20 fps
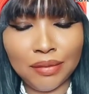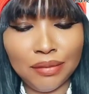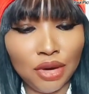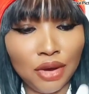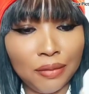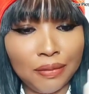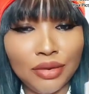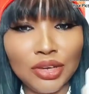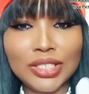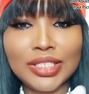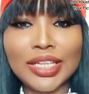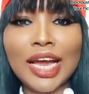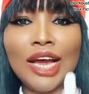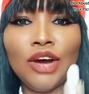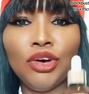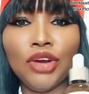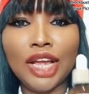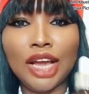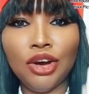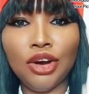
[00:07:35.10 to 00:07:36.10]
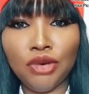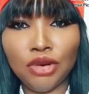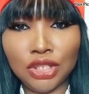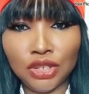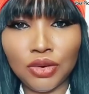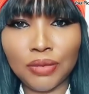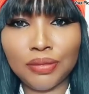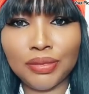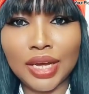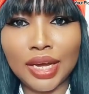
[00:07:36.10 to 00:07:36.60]
Blockbuster oil and
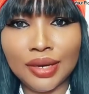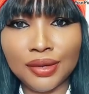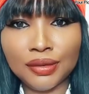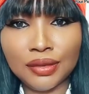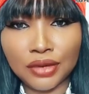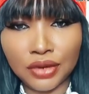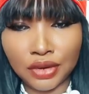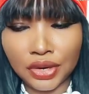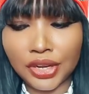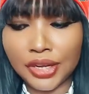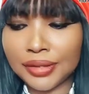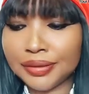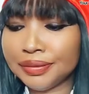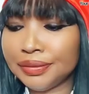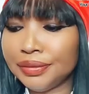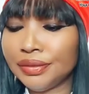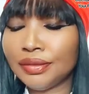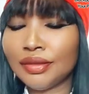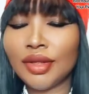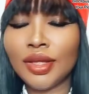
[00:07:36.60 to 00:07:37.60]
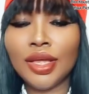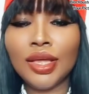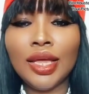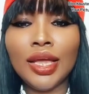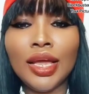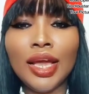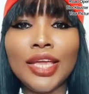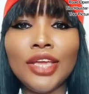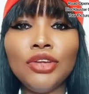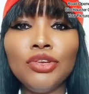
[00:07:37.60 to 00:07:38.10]
road opener oil.
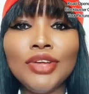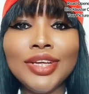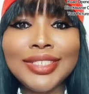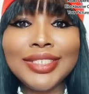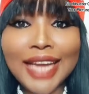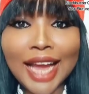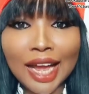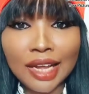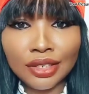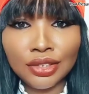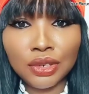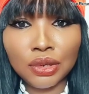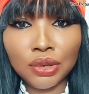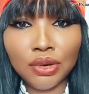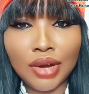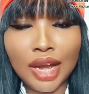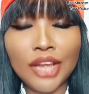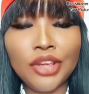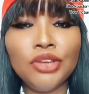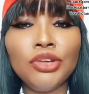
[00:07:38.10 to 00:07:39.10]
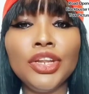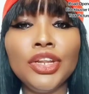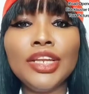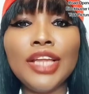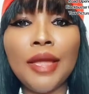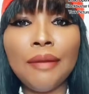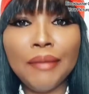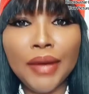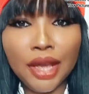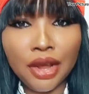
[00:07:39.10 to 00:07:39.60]
You need candle. You
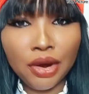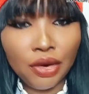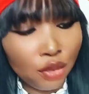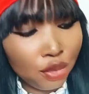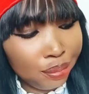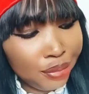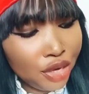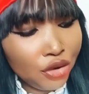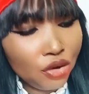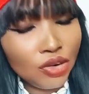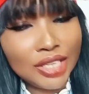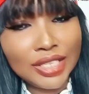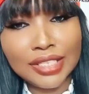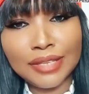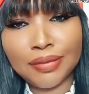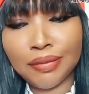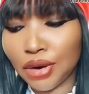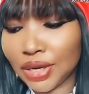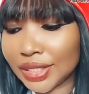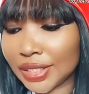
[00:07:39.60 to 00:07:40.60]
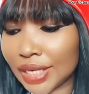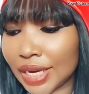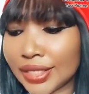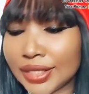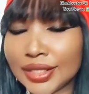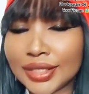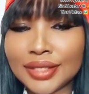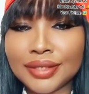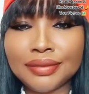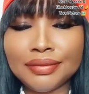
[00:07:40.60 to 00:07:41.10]
need a mirror. Mirror is
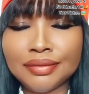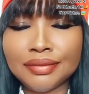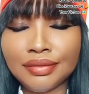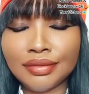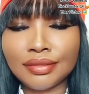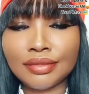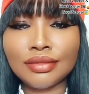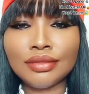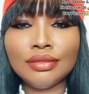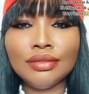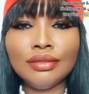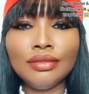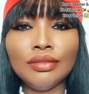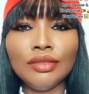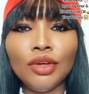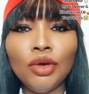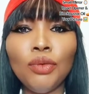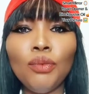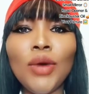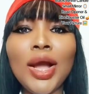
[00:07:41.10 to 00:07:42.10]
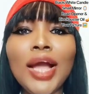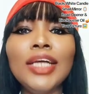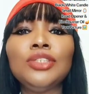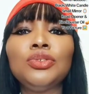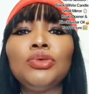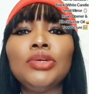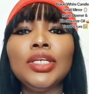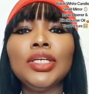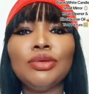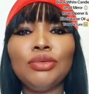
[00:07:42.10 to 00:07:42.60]
important. Why
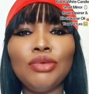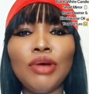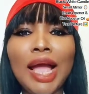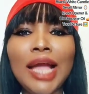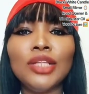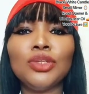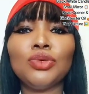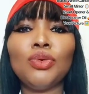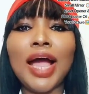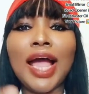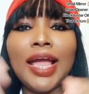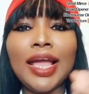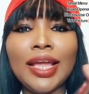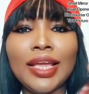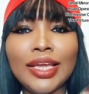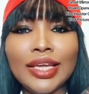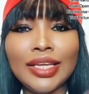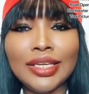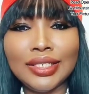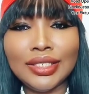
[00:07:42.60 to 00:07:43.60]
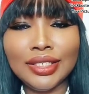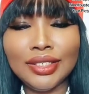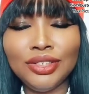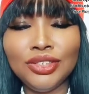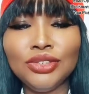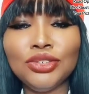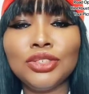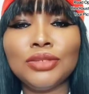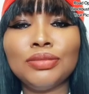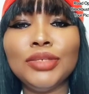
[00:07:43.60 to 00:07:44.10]
do I
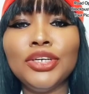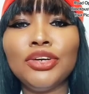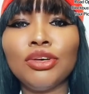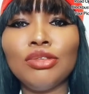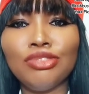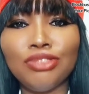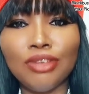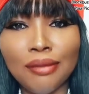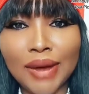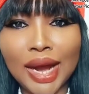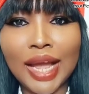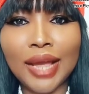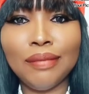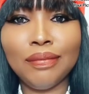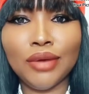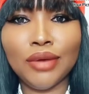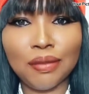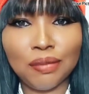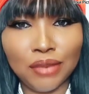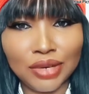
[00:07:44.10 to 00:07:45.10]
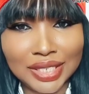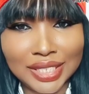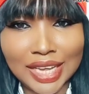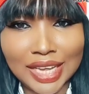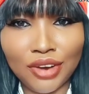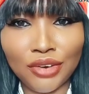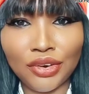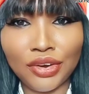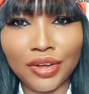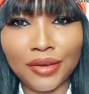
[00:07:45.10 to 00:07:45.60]
use mirror for my
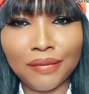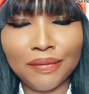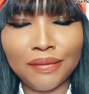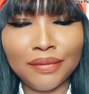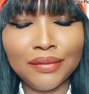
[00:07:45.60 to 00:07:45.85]
blockbuster oil?